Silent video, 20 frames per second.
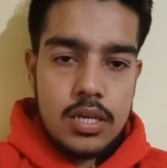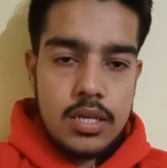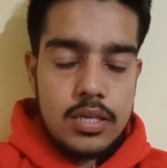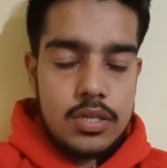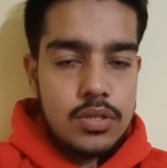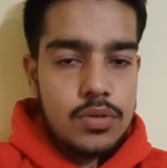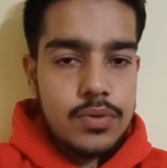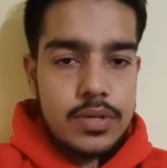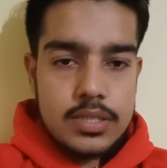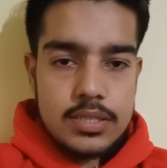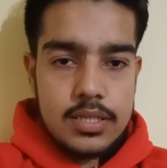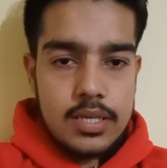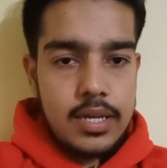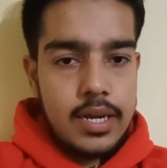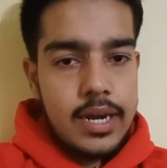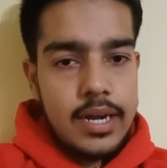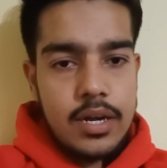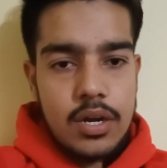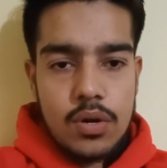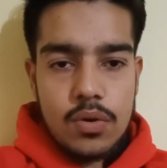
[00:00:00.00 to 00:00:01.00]
You can say
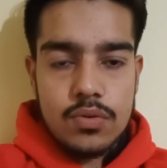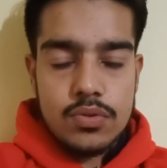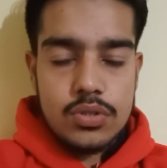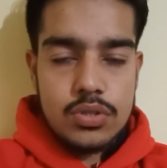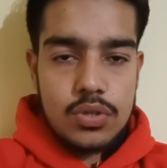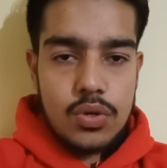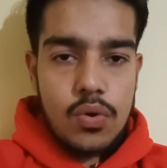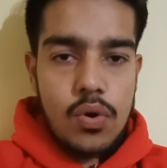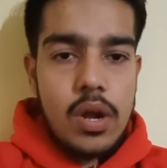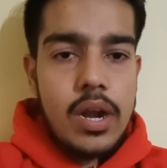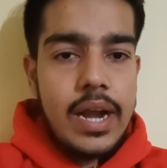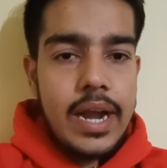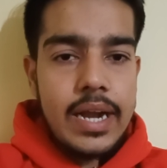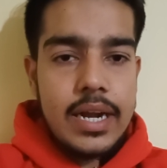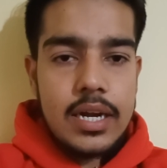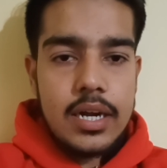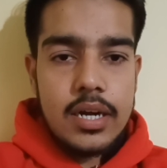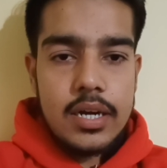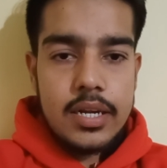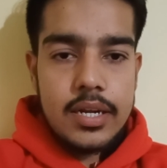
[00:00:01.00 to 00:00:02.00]
andros or
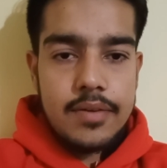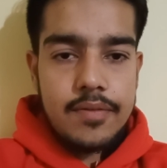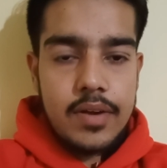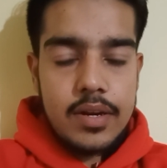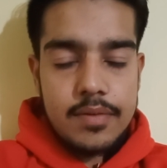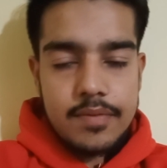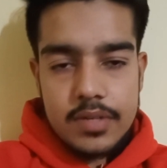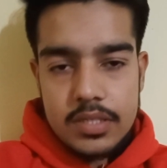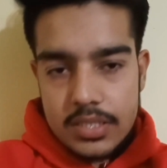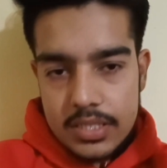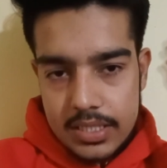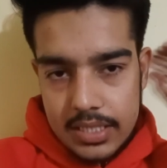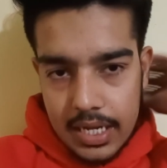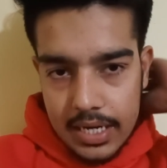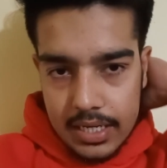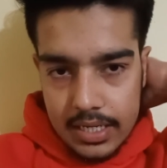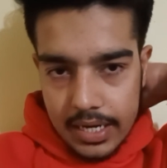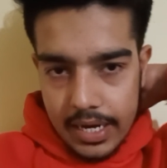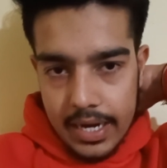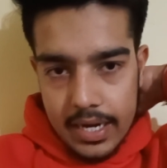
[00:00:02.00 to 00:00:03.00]
andry. When we say that
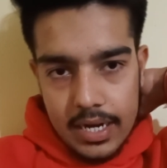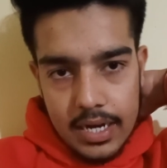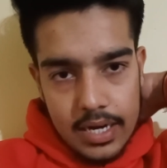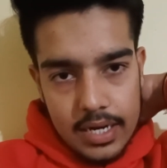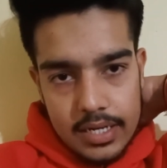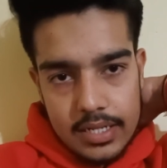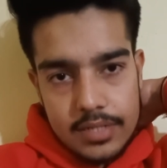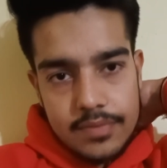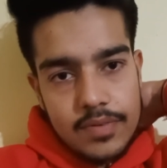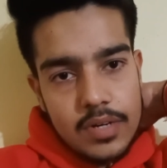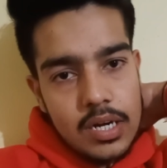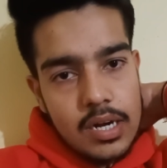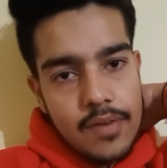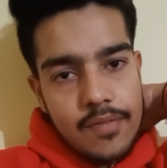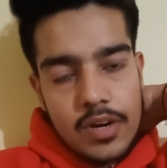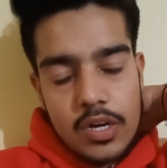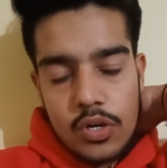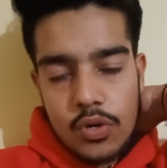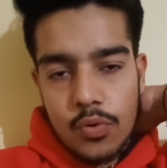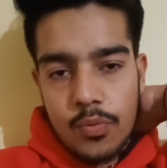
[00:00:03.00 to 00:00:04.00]
andry, it will
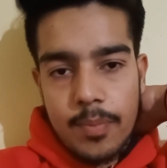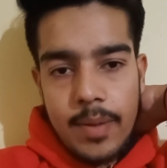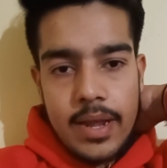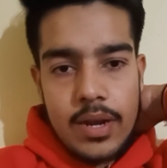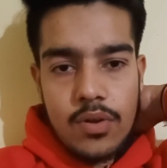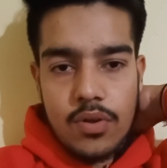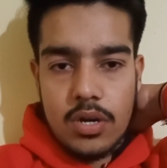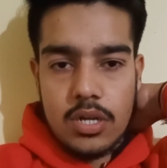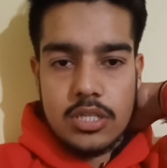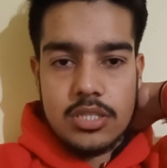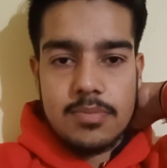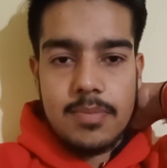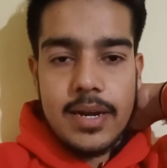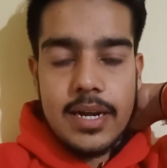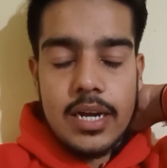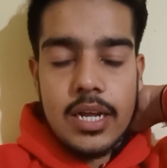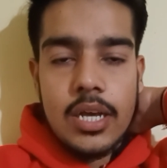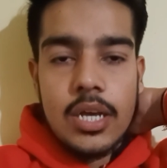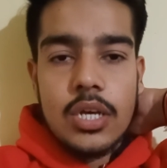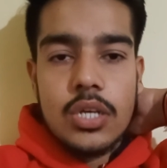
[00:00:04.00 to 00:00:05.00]
refer to man or husband.
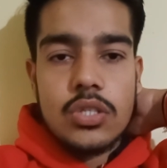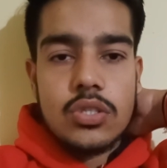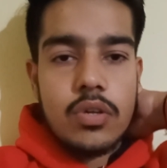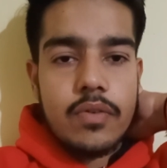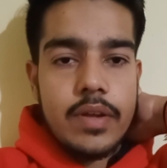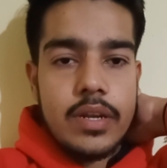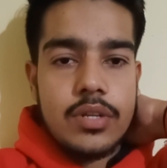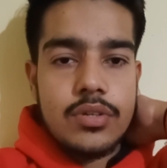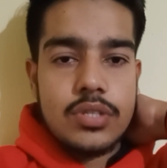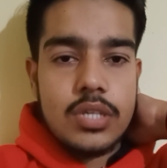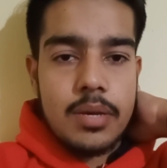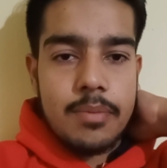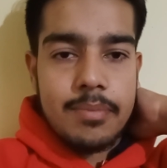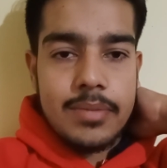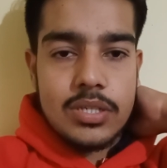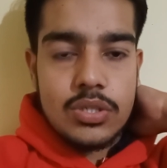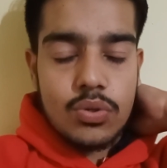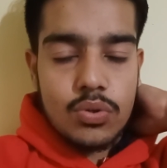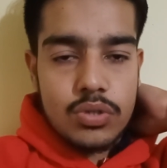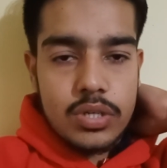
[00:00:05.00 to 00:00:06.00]
So when you say
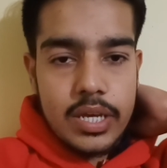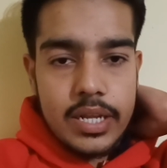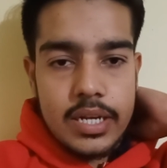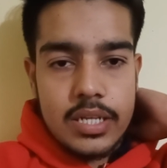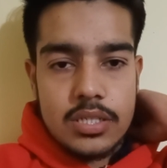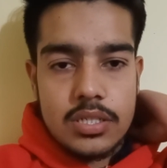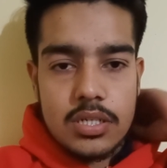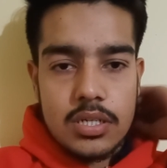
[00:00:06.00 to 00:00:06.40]
misogynist,